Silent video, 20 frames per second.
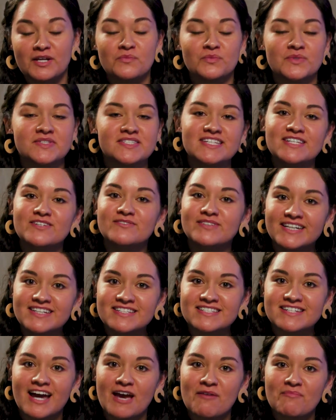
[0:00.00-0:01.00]
and we'll see you
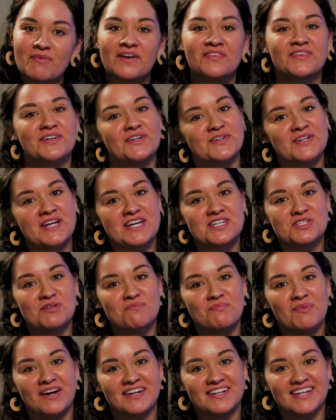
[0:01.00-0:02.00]
next time on the
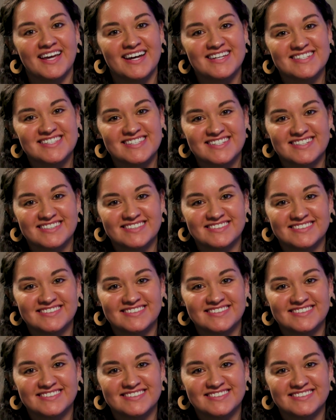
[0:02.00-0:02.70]
Creation Podcast.